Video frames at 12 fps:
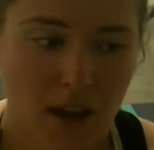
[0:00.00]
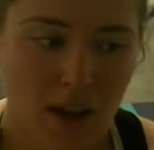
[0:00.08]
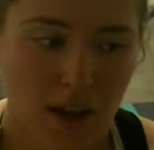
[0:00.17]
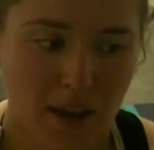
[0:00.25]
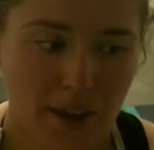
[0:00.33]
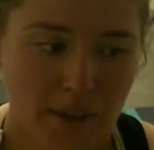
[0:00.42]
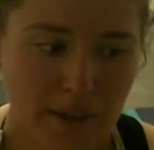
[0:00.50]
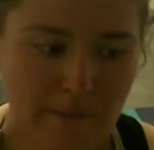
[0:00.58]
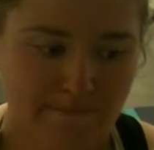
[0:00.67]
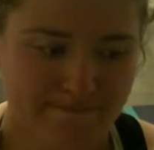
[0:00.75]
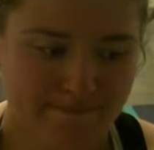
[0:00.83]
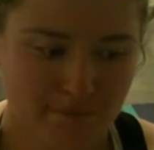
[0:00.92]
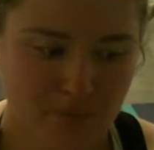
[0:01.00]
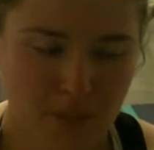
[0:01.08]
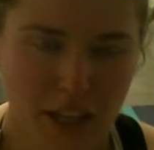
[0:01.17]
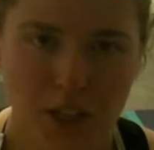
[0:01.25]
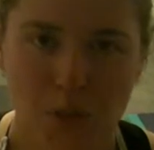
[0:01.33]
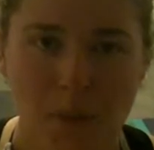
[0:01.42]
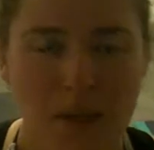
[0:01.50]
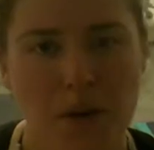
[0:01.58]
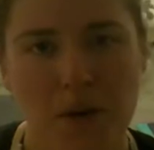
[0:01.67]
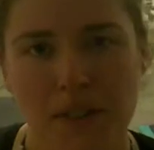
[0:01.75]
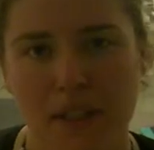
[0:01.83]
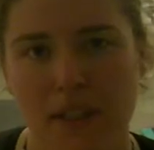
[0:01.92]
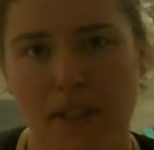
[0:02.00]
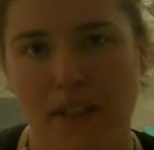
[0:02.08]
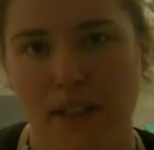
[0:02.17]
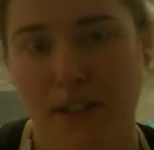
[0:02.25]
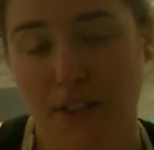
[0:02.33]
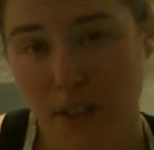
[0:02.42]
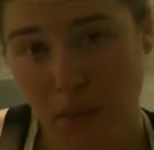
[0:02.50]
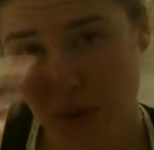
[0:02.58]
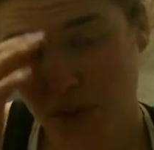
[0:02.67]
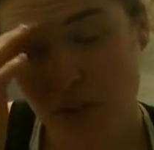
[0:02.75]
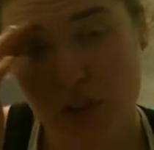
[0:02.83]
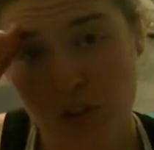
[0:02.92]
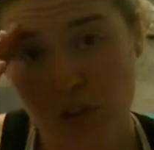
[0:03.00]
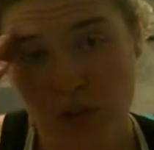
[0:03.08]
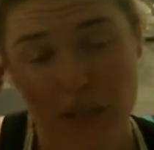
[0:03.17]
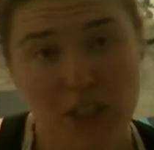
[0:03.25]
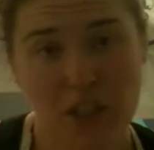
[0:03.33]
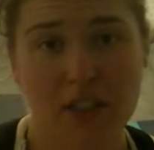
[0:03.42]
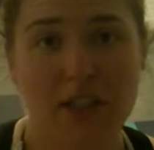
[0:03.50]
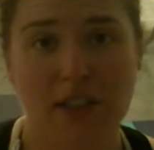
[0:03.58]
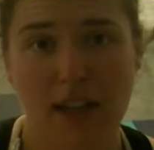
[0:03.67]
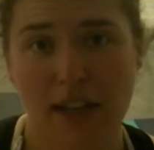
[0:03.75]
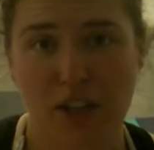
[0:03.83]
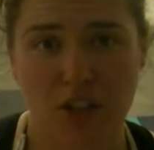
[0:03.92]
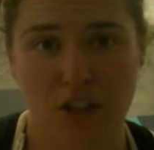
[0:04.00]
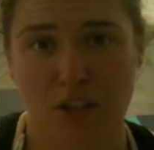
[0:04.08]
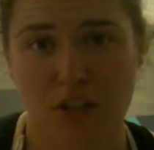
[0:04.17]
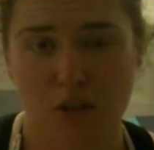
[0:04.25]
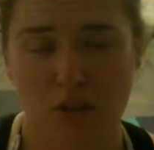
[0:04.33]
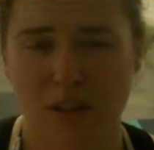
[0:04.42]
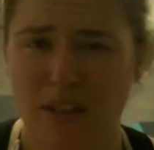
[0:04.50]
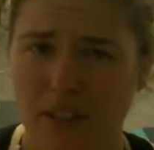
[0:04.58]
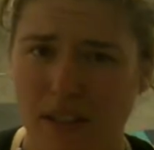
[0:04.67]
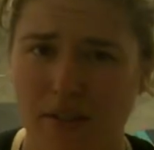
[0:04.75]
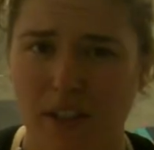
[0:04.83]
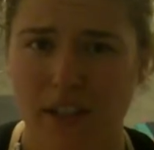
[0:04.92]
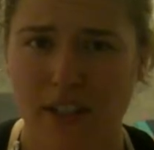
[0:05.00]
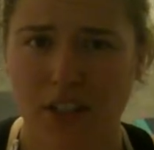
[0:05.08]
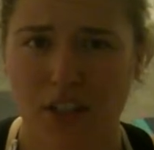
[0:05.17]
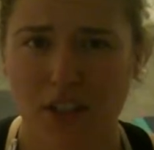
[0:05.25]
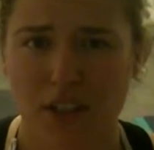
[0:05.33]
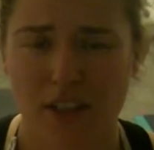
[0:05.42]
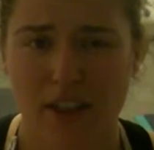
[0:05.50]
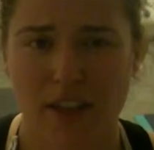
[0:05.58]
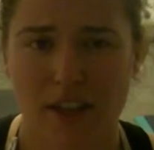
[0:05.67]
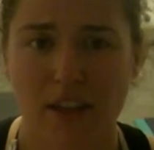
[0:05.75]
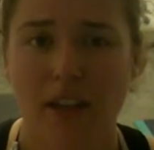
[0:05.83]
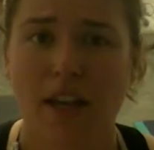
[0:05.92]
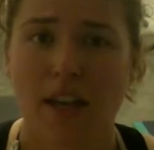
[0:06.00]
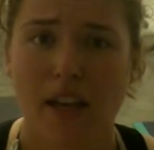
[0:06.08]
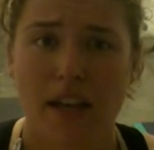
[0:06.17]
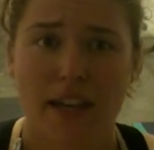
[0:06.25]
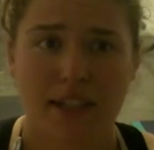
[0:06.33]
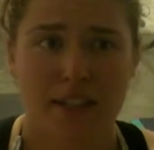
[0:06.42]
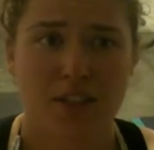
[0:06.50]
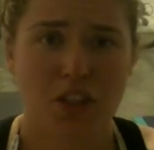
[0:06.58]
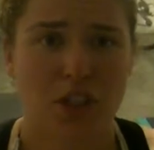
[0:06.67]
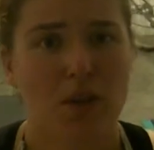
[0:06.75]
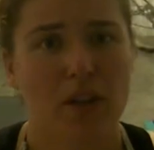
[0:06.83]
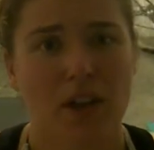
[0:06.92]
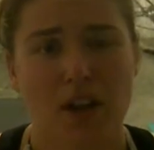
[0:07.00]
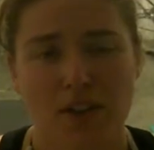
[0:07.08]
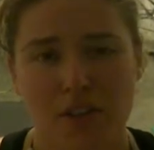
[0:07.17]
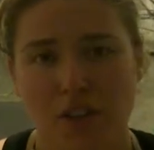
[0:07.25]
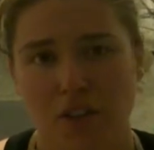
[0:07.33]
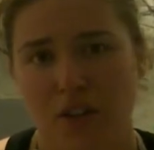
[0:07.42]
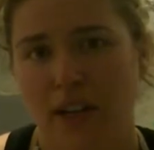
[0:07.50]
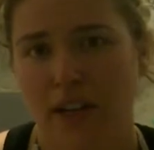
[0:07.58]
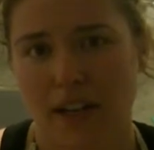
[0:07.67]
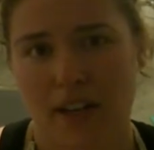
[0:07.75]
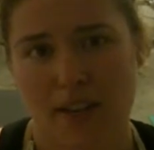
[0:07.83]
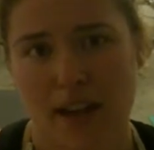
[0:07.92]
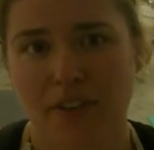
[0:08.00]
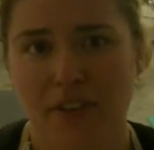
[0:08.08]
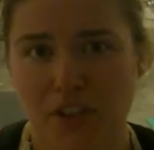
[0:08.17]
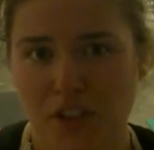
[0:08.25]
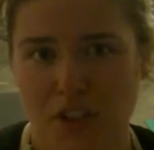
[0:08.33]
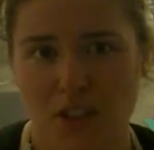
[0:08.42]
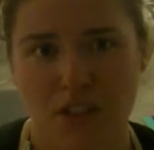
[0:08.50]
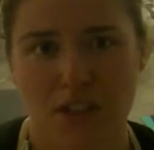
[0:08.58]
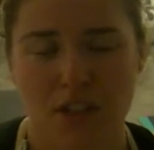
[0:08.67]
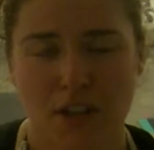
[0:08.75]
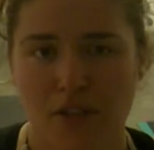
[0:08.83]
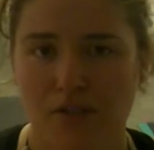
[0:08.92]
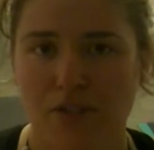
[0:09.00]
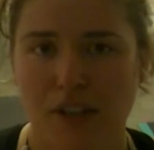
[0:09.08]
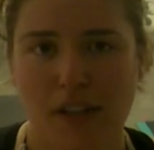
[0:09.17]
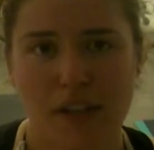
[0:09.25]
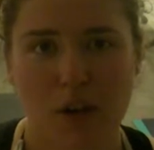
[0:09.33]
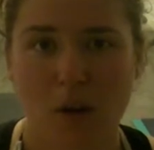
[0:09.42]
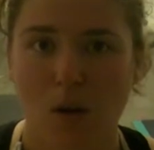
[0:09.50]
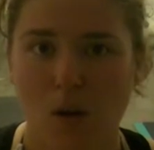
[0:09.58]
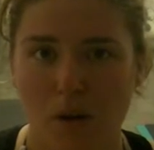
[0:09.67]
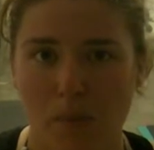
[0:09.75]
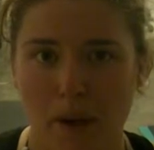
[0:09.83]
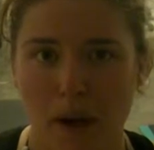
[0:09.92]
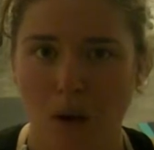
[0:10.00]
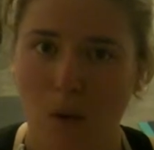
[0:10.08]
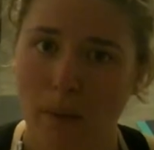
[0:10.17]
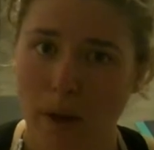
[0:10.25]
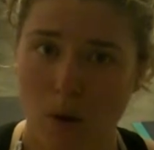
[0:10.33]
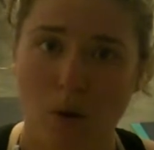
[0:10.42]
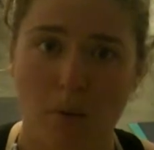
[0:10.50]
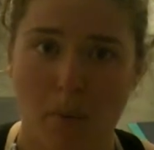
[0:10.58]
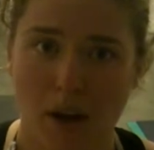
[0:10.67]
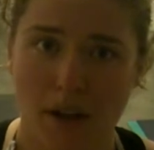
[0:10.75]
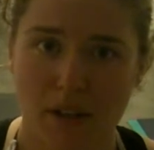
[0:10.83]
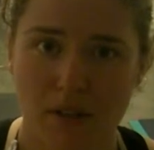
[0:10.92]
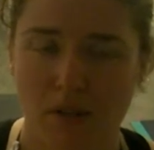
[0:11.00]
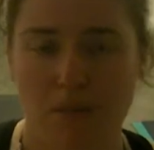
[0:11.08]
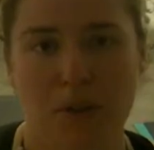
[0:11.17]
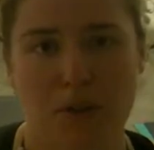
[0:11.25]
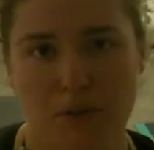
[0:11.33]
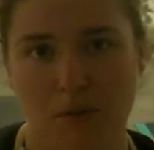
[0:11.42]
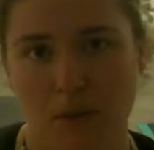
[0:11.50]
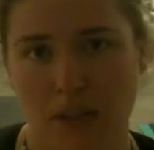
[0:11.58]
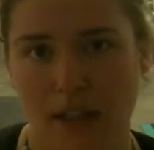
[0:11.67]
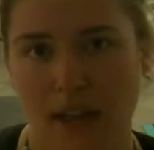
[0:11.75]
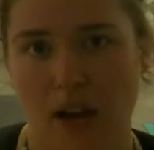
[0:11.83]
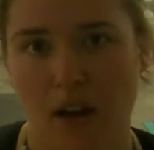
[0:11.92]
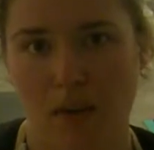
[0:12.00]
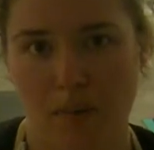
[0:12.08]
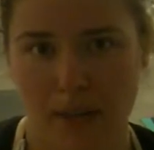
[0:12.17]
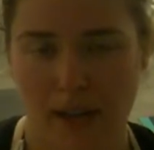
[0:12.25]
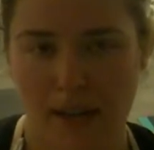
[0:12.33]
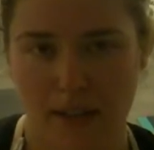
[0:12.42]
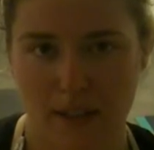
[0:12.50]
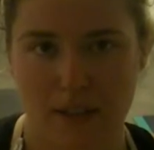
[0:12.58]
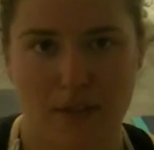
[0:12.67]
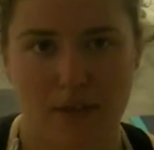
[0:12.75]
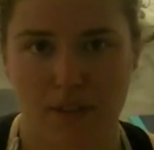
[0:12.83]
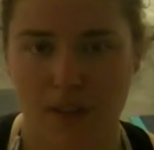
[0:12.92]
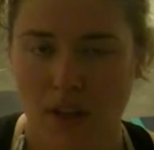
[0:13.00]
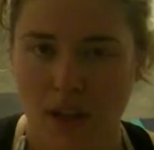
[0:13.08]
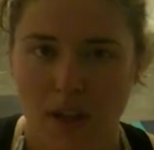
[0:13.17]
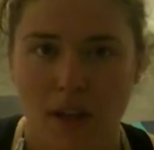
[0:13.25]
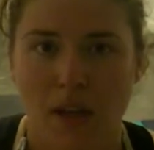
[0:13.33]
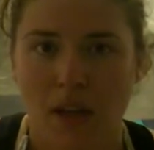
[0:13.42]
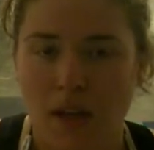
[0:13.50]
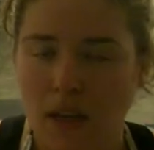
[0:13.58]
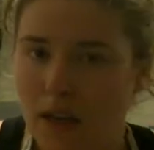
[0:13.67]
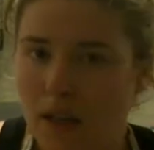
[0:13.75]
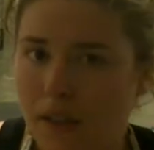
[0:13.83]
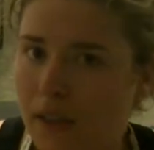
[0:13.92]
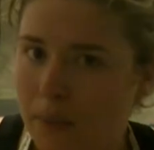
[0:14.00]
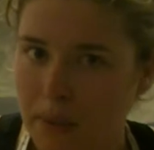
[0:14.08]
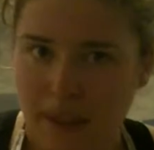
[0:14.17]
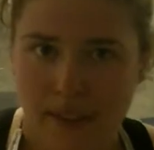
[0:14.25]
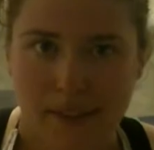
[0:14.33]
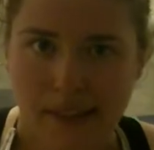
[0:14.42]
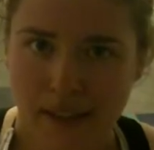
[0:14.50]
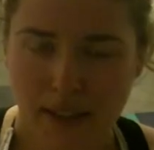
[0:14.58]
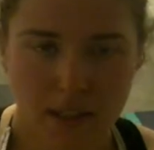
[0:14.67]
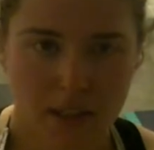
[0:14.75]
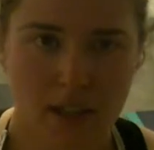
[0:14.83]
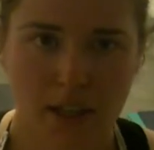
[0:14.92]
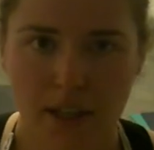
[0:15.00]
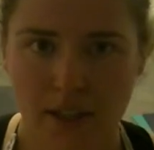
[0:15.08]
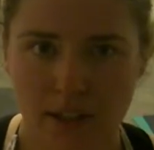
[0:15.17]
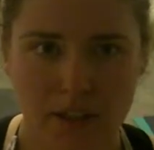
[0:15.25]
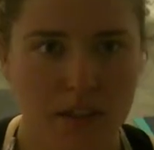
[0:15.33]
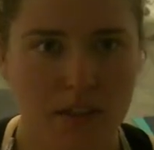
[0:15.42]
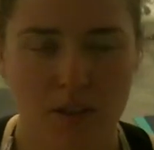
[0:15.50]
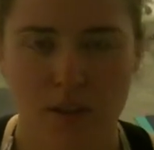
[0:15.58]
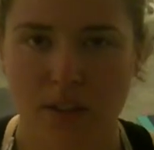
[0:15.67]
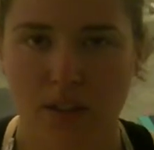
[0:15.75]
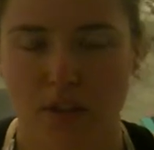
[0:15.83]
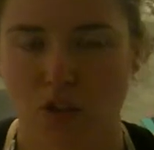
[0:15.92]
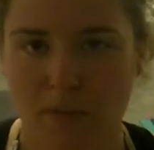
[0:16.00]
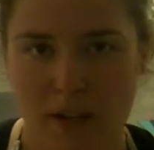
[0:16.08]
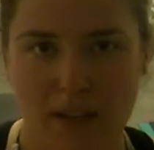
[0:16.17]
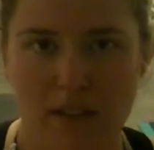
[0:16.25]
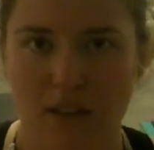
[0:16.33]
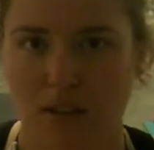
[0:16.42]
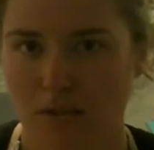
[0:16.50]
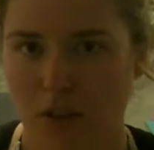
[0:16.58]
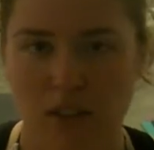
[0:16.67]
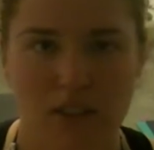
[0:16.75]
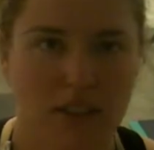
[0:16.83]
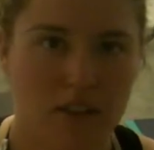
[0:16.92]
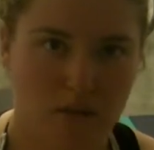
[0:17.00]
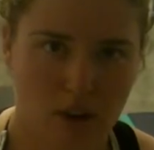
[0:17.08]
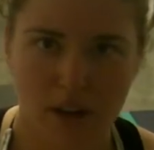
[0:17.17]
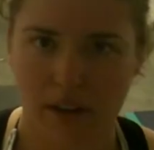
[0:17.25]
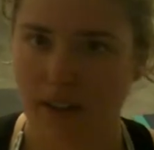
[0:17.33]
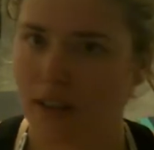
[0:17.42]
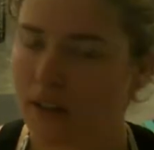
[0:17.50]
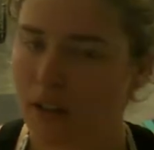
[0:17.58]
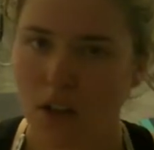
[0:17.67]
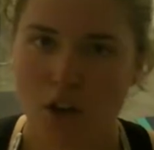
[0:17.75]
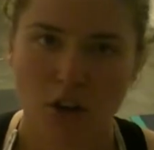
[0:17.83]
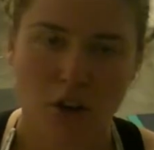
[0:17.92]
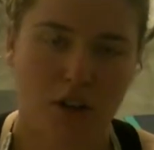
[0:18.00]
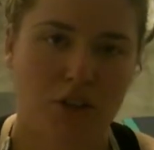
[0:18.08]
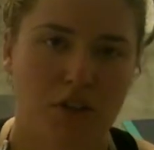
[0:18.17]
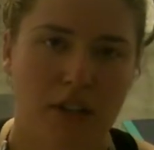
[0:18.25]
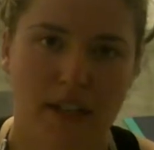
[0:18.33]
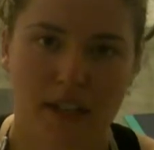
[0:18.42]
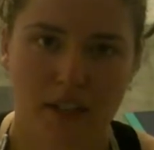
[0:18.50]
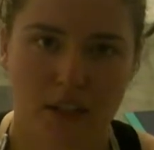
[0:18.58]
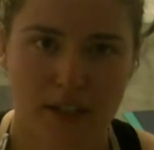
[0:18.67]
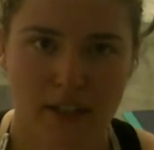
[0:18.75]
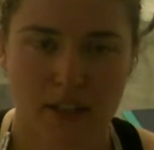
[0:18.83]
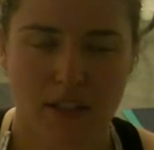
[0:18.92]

Um, and you may notice that in some of the stretches I actually do a slight variation then he's cueing on the screen and that's just stuff that I know about my own body from years of working out and being active and being, you know, doing gymnastics and vaulting and riding and cross training and all that